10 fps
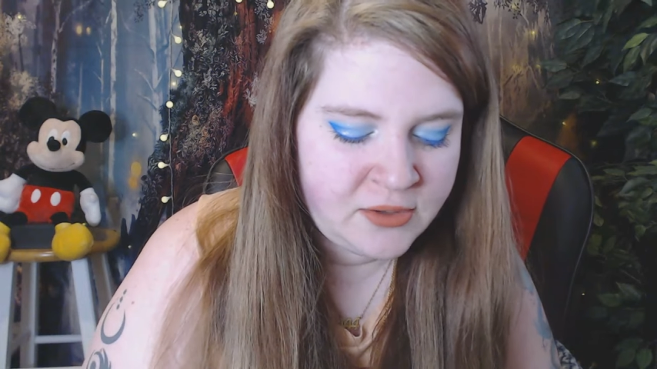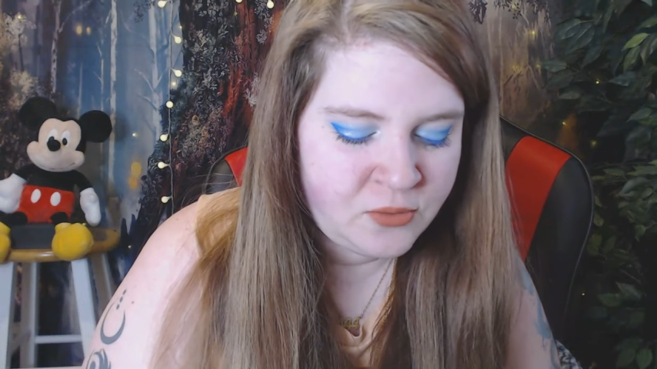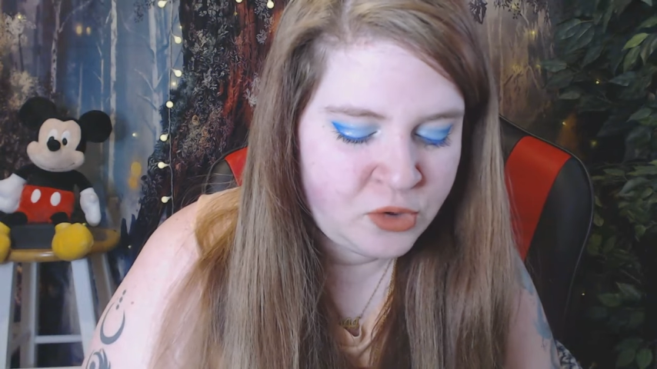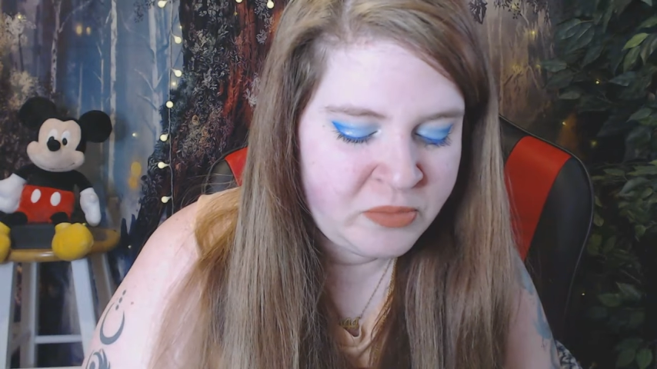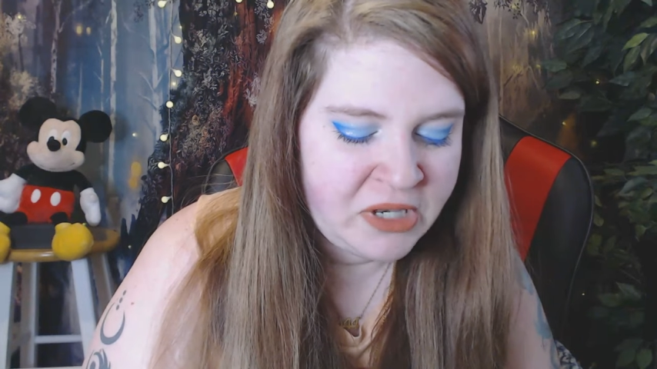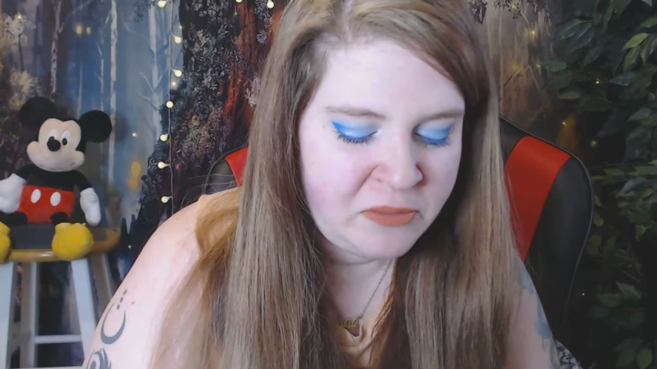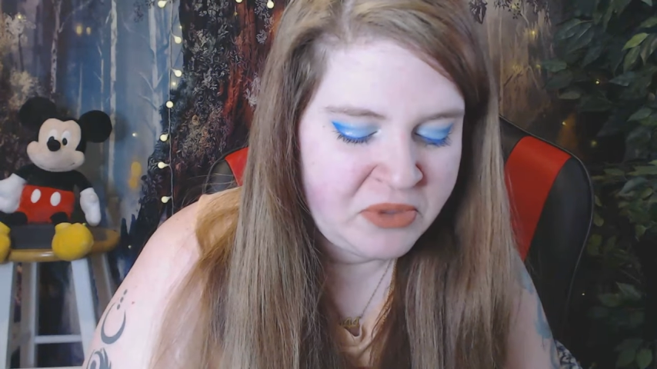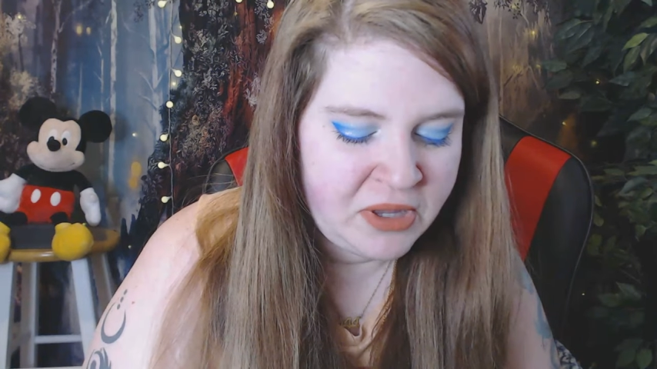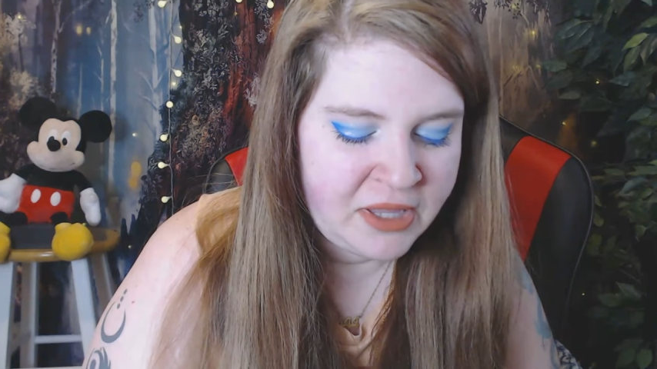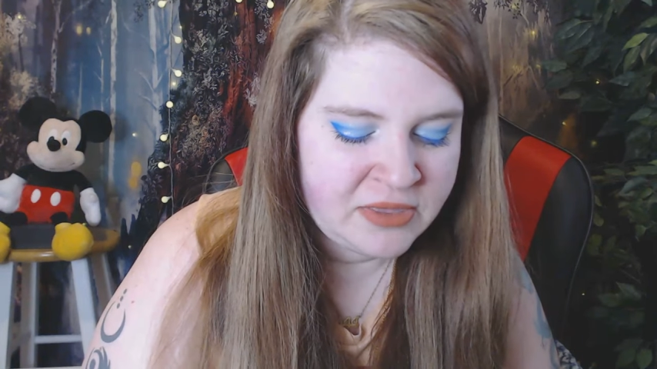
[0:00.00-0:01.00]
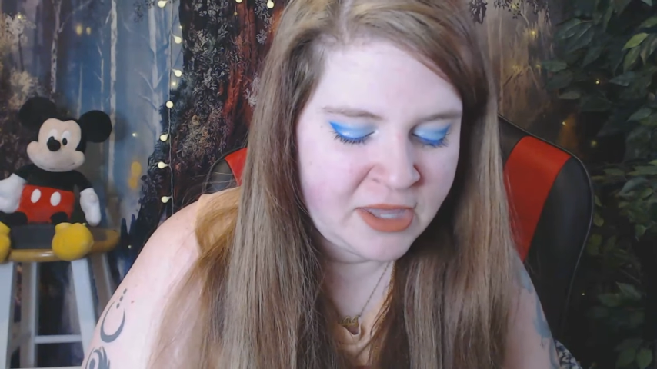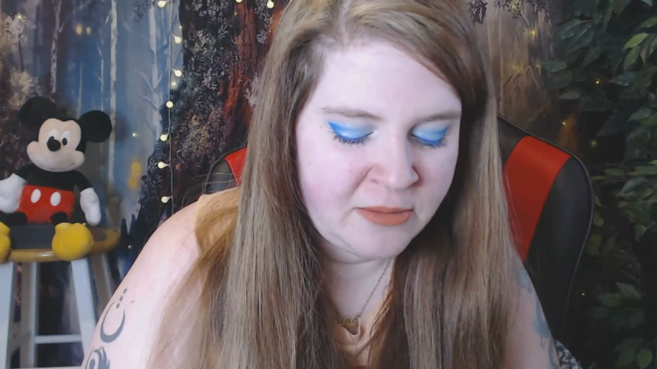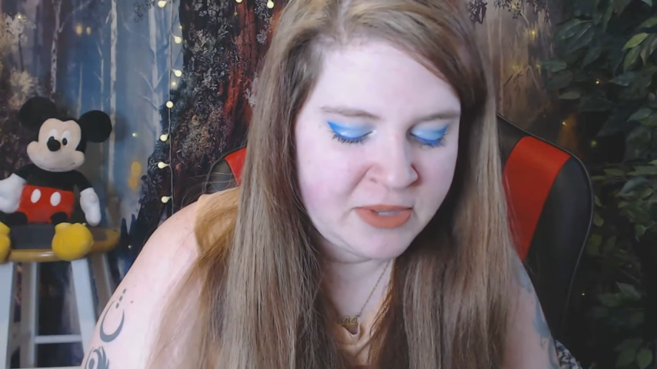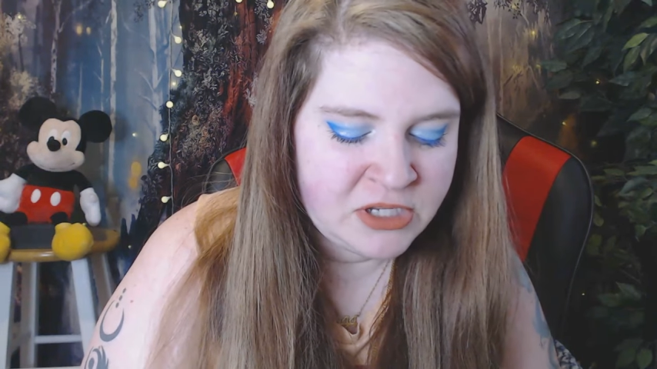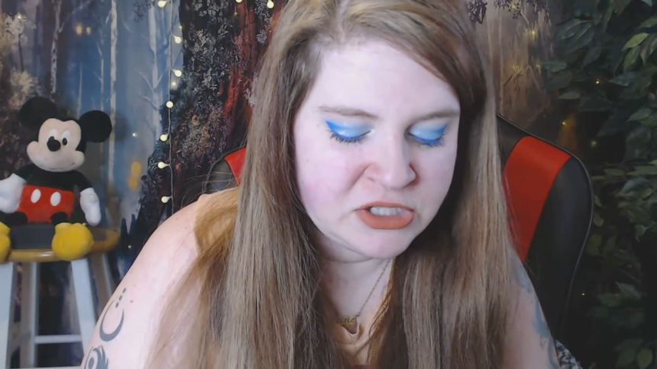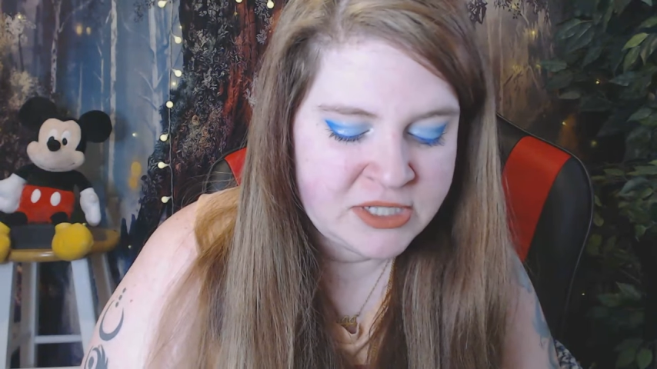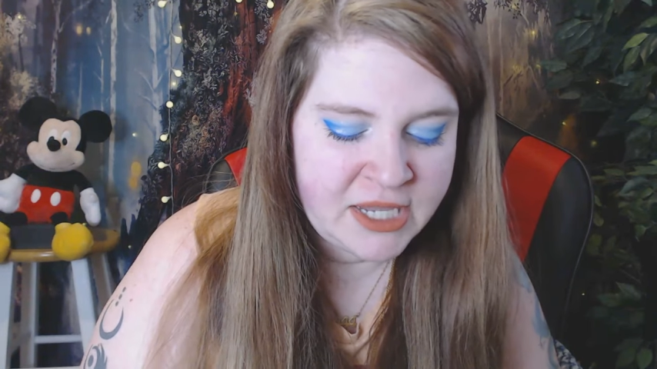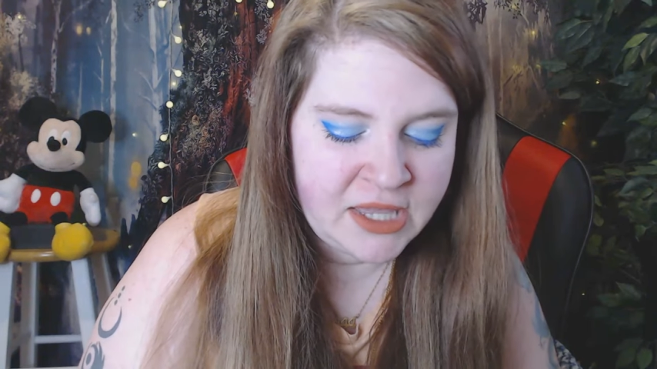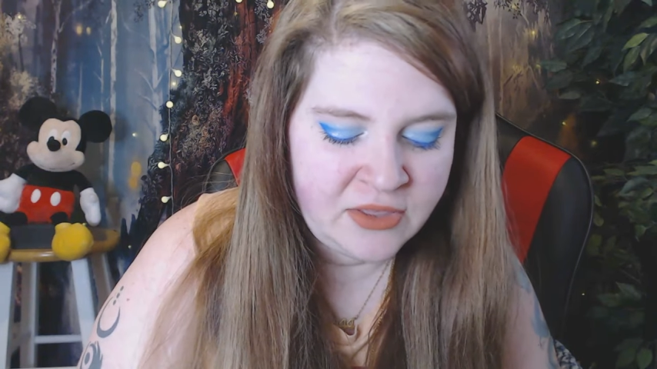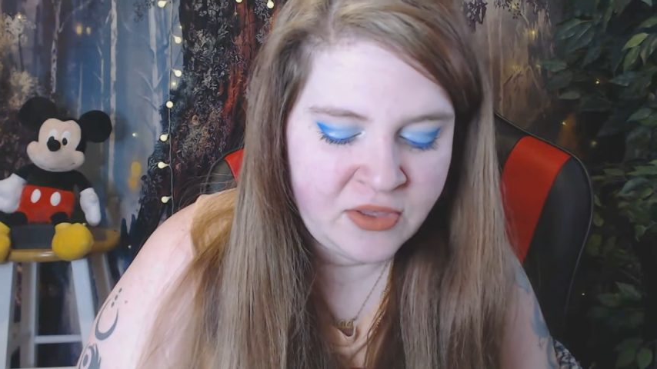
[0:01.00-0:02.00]
or manipulate them into
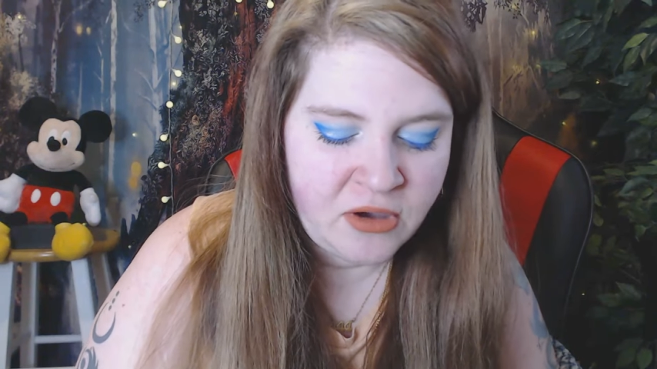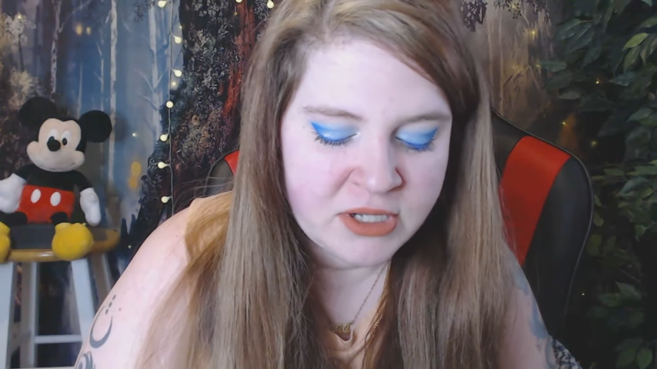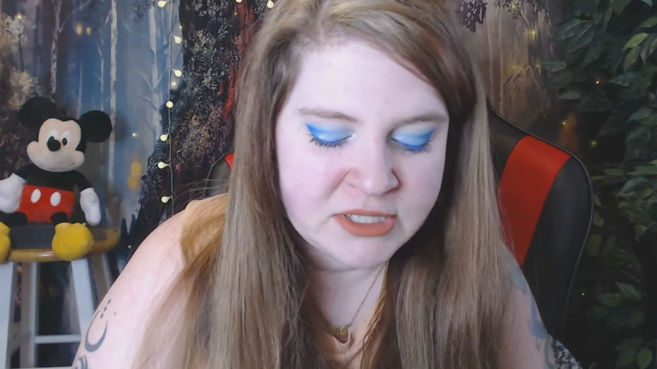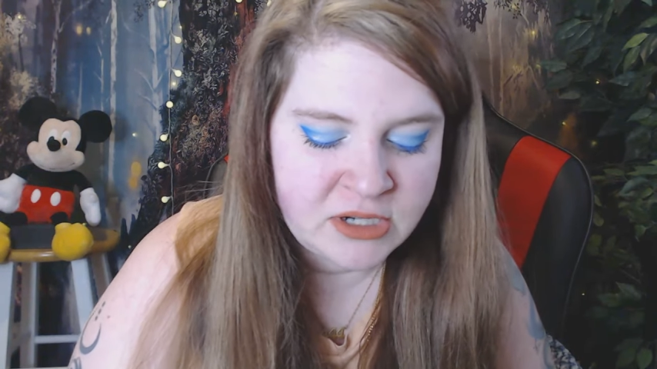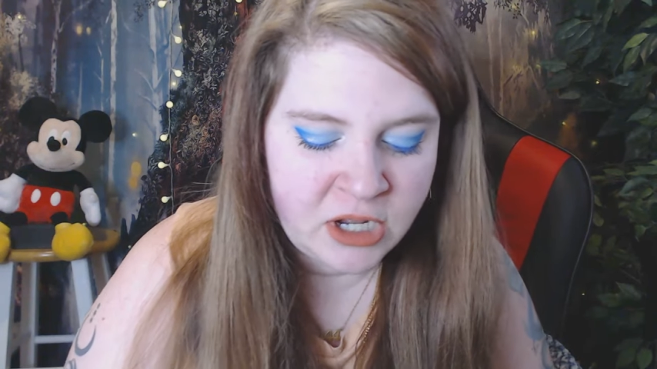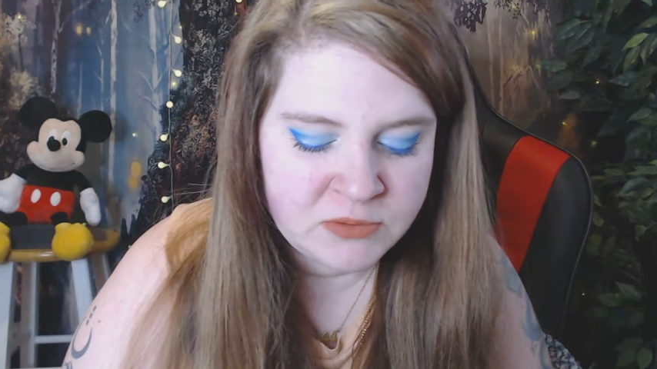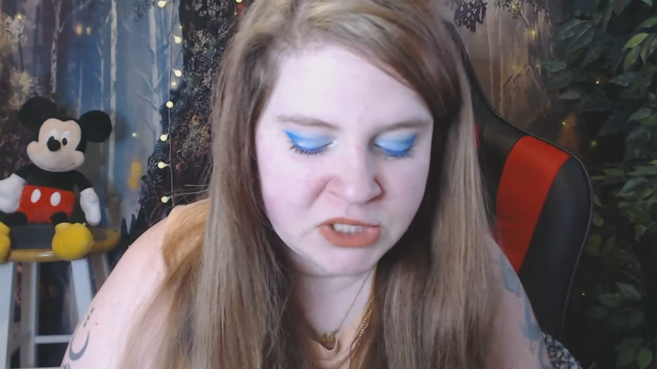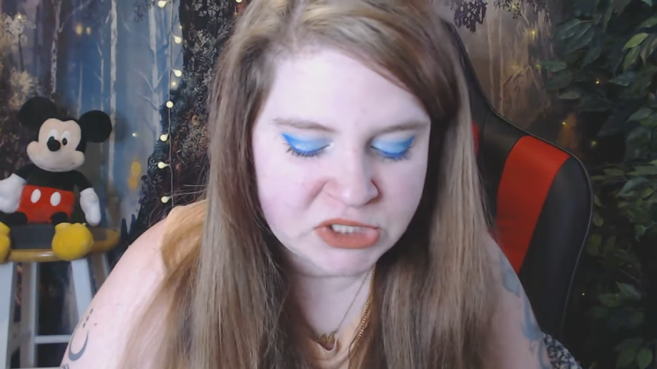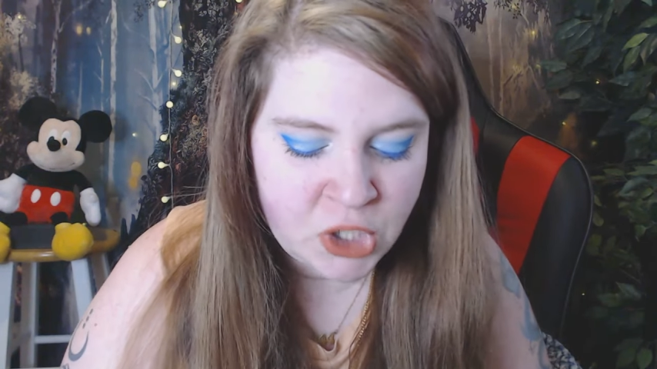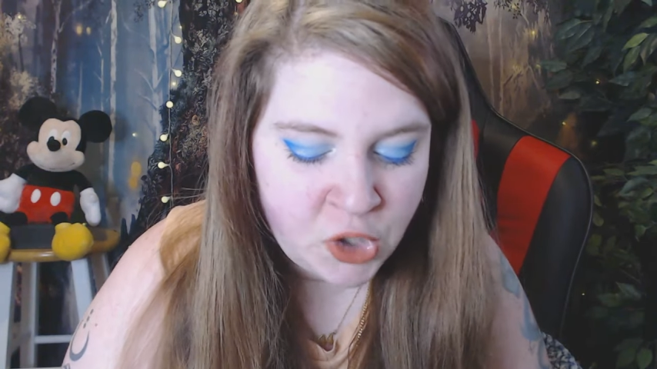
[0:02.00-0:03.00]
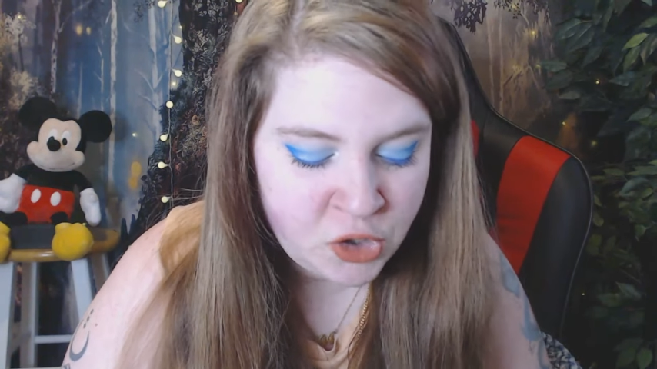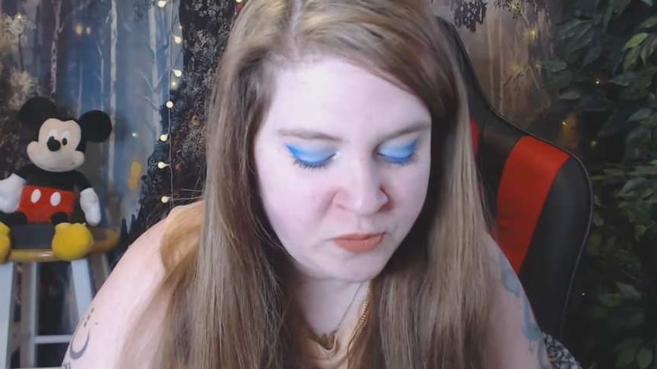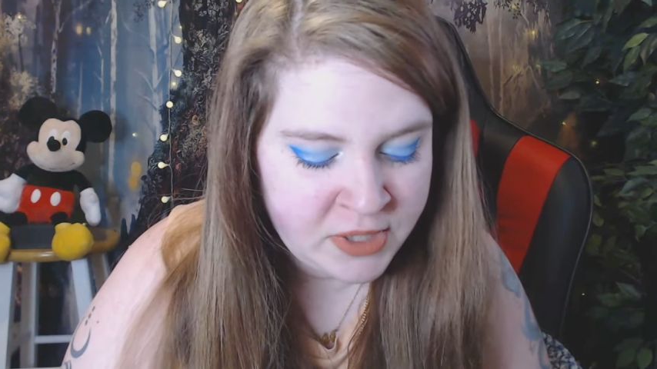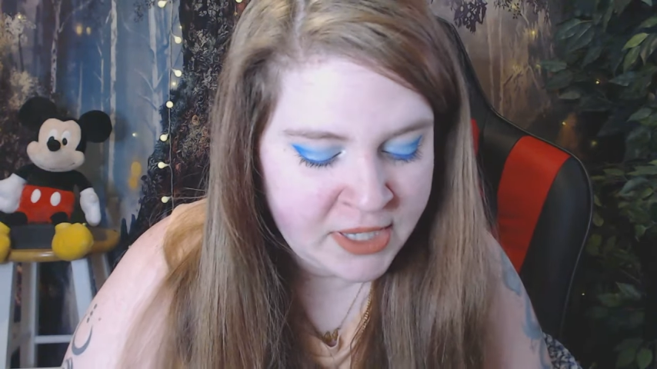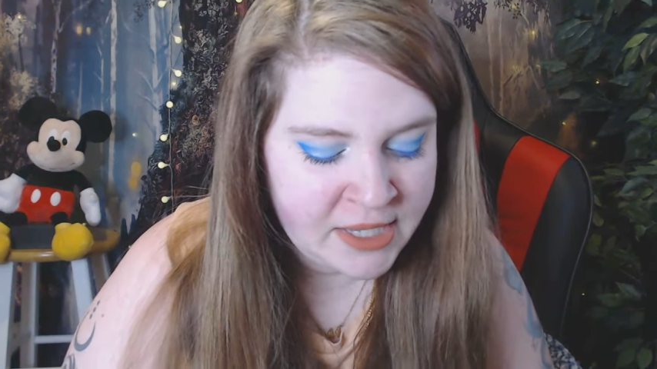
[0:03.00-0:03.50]
taking the haunted object home